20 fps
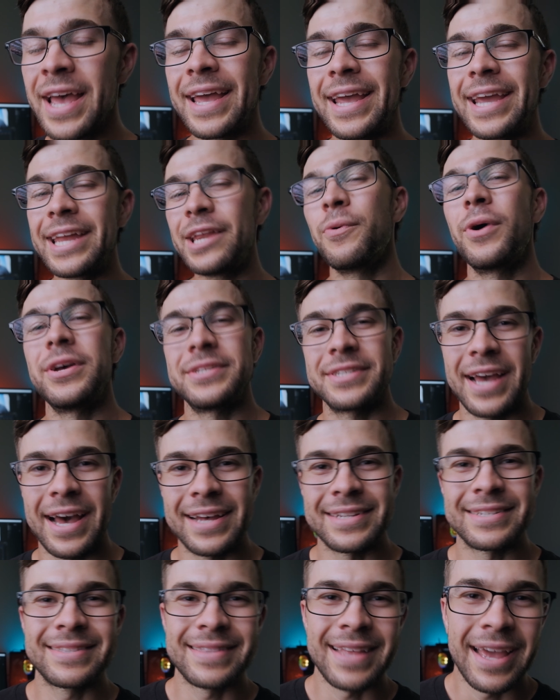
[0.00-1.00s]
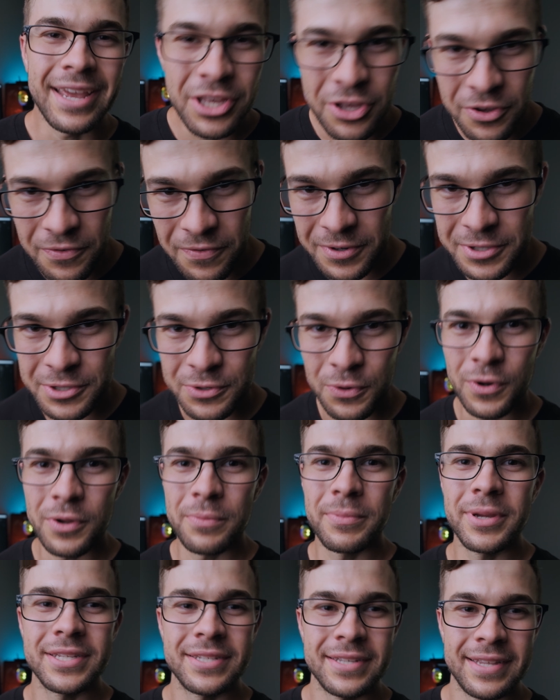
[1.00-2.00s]
Anyways, guys, thank you for
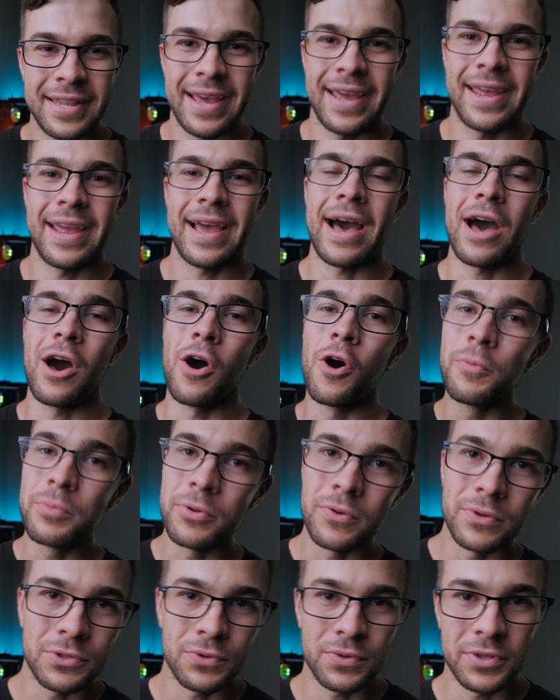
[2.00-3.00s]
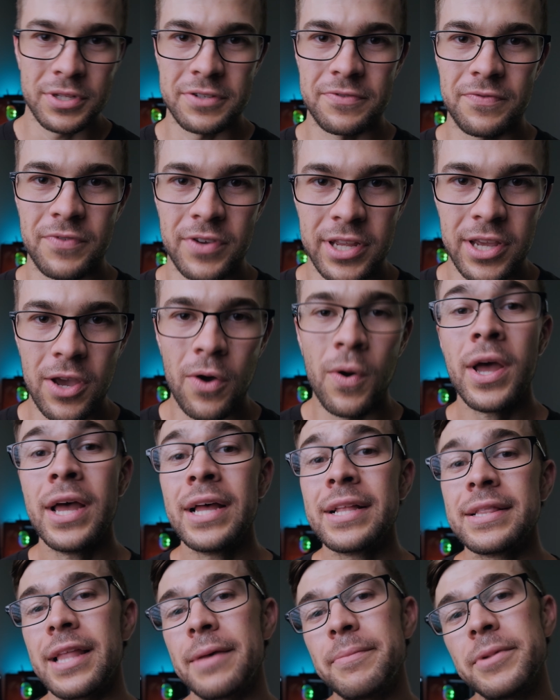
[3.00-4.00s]
joining me today. I hope you enjoyed this video.
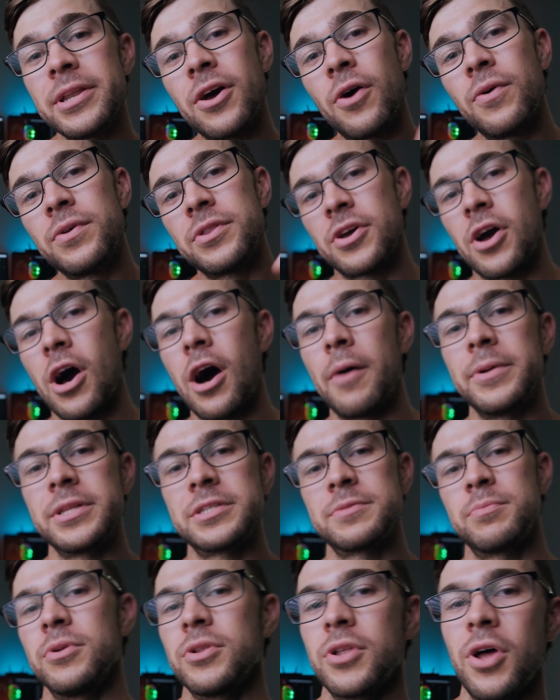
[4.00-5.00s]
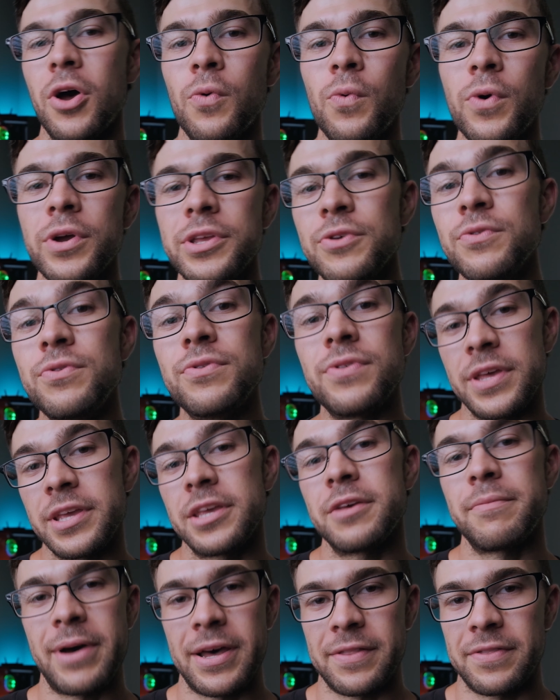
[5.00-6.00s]
Let me know in the comments below what you
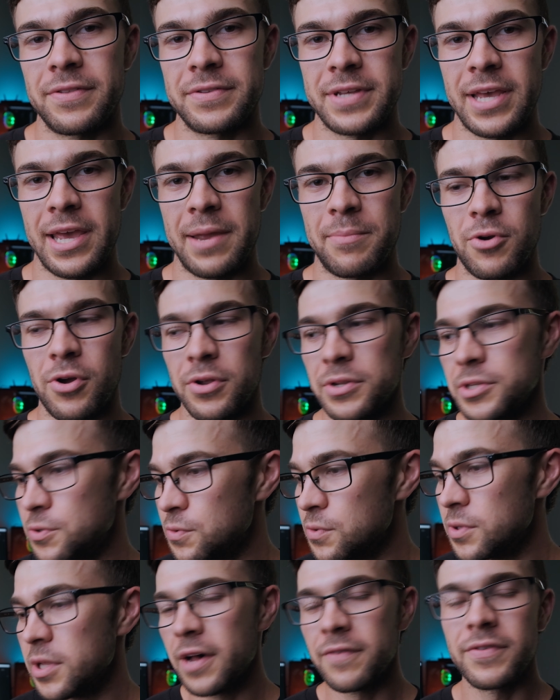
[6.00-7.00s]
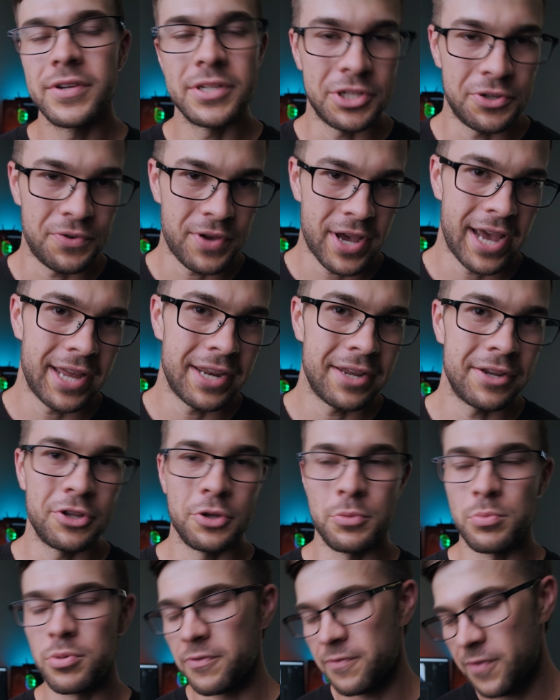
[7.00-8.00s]
think about the Tamron. Do you love it? Do you hate it? Do
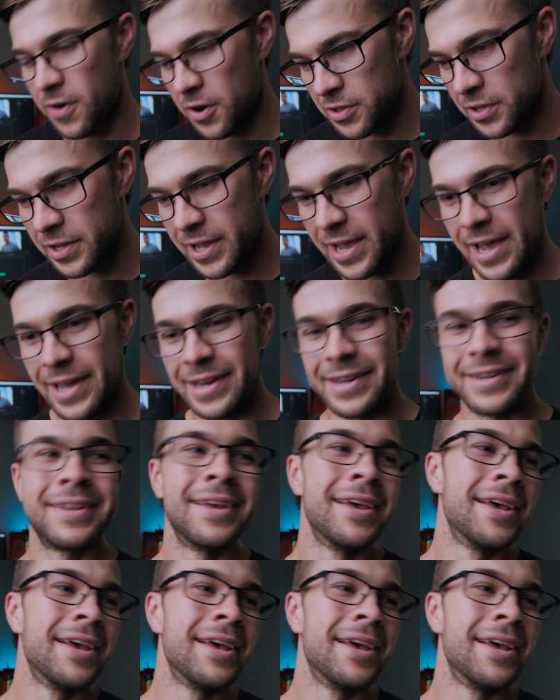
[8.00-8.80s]
you prefer the Canon?